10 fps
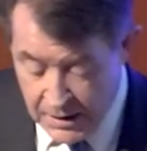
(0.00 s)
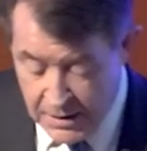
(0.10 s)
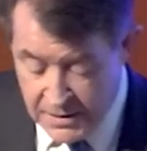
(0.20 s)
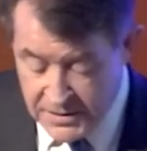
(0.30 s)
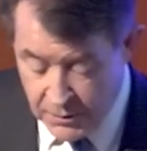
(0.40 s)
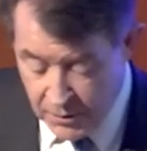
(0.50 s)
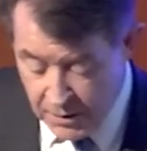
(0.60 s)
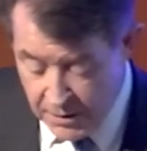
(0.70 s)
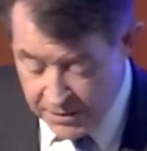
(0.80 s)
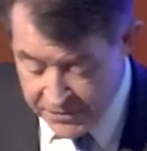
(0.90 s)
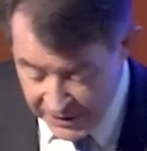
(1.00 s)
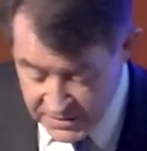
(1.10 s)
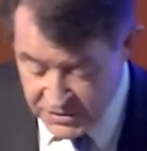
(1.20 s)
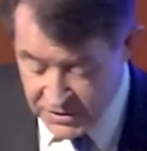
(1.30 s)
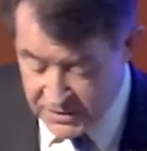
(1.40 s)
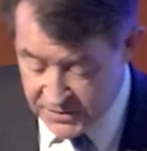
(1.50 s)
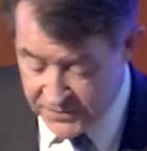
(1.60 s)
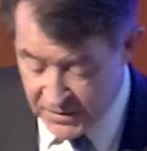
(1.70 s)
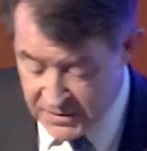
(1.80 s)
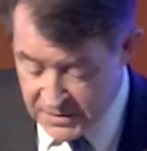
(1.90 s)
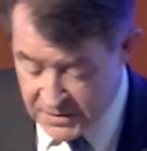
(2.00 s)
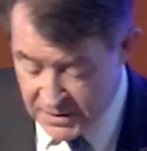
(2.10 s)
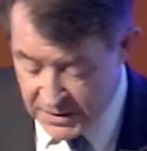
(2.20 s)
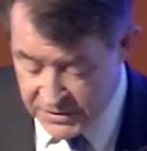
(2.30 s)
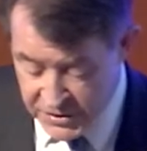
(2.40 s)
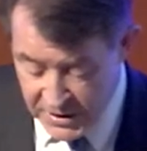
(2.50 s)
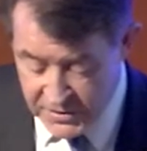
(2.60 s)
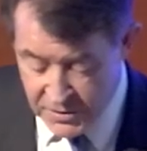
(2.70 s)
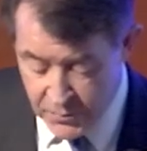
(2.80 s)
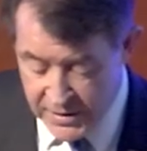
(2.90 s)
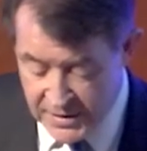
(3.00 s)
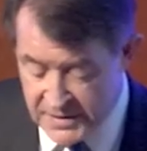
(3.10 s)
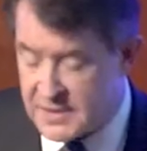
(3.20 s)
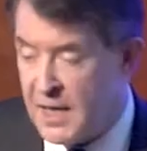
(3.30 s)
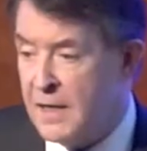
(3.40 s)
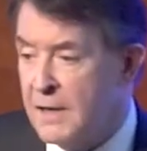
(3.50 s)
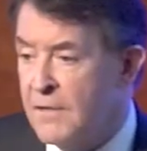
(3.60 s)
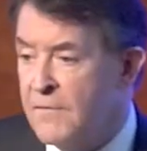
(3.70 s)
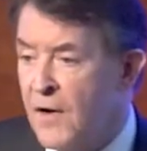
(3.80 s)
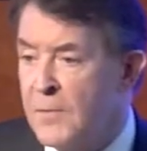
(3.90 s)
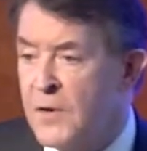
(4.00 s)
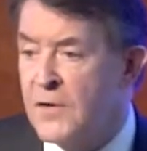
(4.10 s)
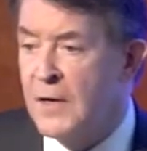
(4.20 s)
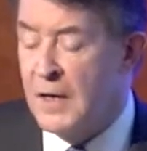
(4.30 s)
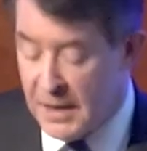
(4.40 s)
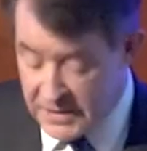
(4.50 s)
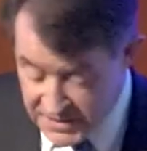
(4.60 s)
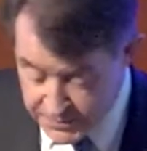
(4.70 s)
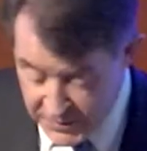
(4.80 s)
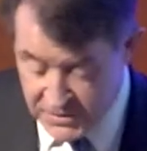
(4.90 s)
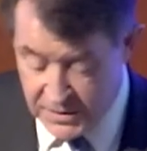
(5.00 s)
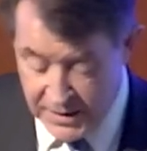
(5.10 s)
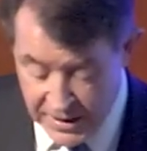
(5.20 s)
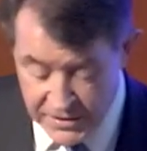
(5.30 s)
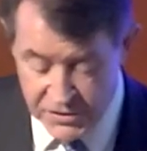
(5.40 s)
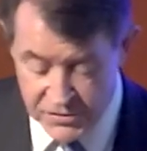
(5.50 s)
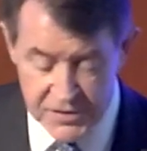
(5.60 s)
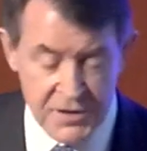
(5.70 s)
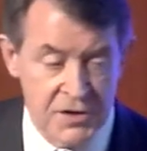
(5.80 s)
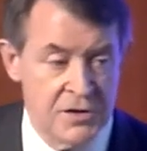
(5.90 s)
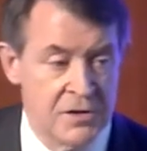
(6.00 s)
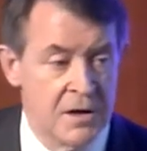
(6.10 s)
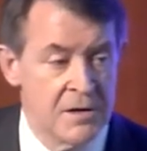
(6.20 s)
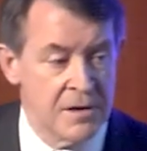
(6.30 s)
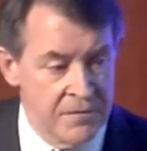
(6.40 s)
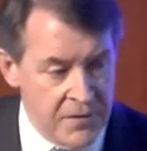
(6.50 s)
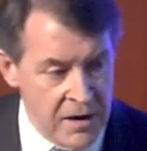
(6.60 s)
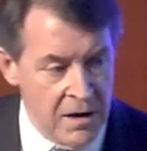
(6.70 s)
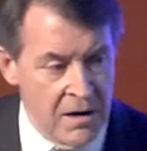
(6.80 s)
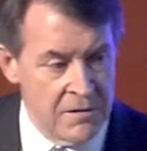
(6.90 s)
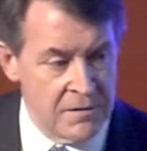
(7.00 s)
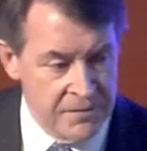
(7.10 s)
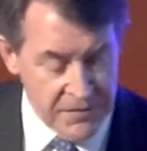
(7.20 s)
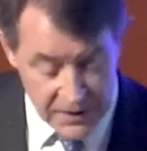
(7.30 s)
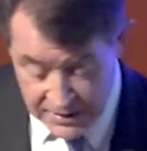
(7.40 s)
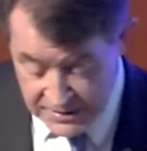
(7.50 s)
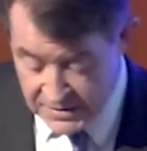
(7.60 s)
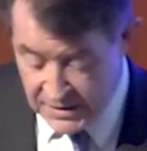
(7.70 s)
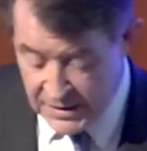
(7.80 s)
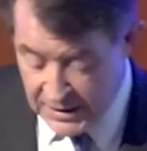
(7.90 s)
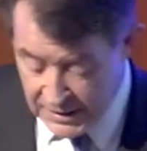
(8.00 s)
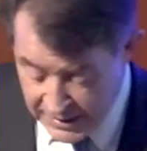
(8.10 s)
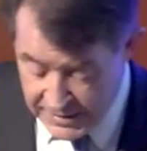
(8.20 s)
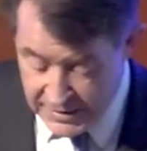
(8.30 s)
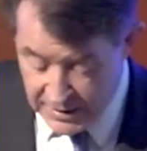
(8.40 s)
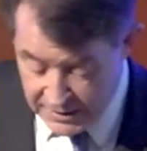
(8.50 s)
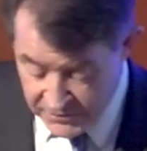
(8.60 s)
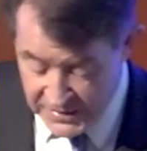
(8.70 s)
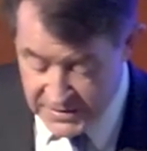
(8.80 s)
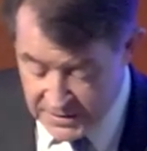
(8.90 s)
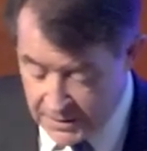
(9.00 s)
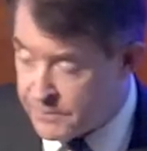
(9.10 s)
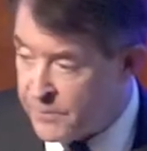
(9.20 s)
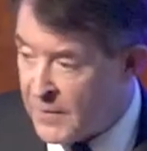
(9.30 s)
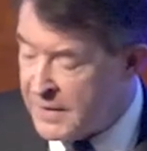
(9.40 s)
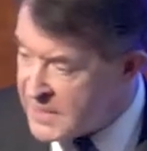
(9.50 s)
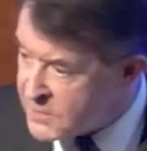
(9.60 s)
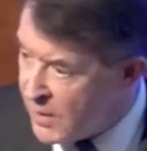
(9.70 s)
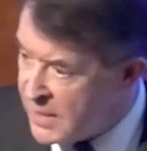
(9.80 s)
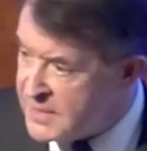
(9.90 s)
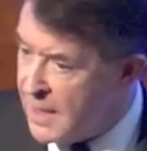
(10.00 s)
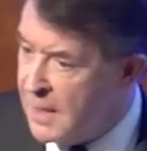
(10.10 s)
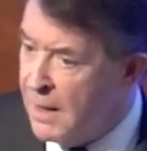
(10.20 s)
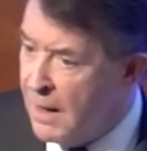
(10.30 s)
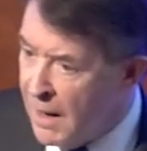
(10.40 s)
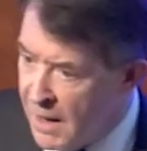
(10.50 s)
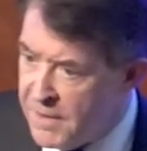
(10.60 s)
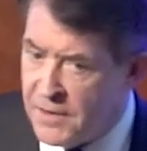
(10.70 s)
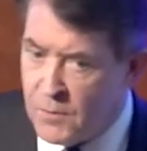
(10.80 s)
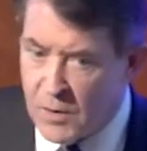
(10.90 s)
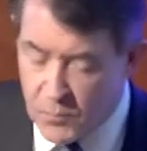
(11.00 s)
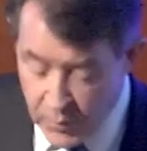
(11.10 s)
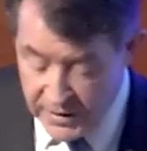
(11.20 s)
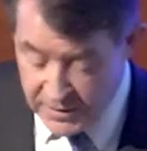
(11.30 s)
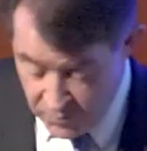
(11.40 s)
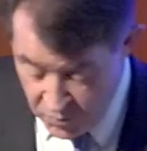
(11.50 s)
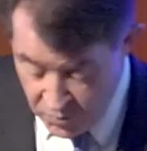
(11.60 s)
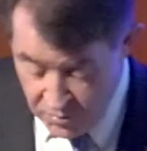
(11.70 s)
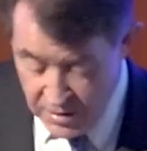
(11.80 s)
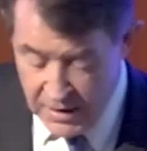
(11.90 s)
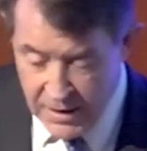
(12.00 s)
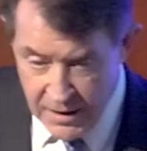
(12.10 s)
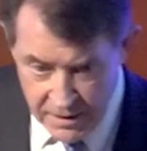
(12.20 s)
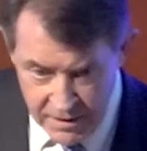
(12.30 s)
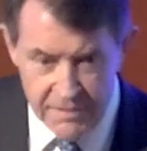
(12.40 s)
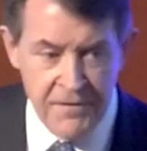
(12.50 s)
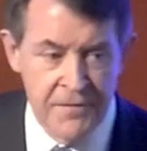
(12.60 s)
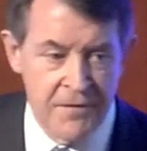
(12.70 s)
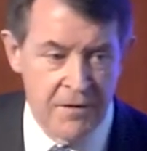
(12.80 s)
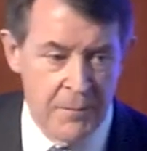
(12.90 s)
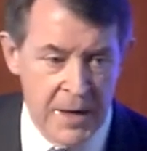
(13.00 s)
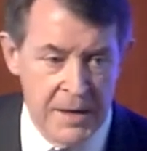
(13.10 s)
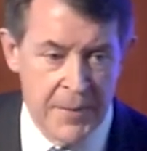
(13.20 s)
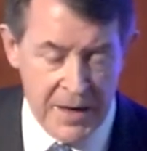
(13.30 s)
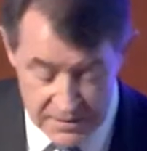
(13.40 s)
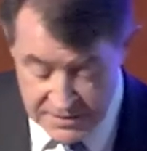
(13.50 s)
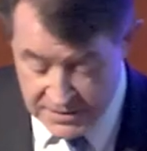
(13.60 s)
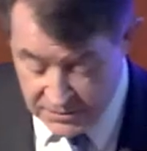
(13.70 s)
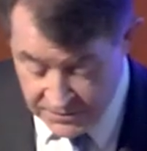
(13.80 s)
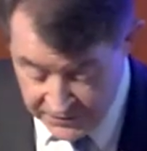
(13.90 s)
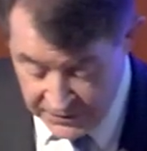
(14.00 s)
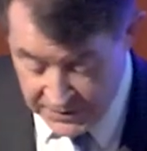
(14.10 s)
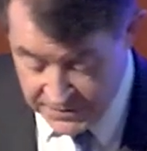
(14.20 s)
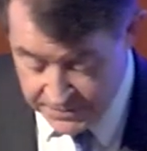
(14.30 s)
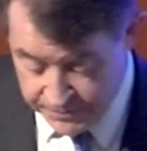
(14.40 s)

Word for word: So things are changing fast and changing in a way that is taking the environment and especially the energy transition to the very heart of finance in lending and investing. And that's why I say I think we're winning the war, even if there are many battles still to fight.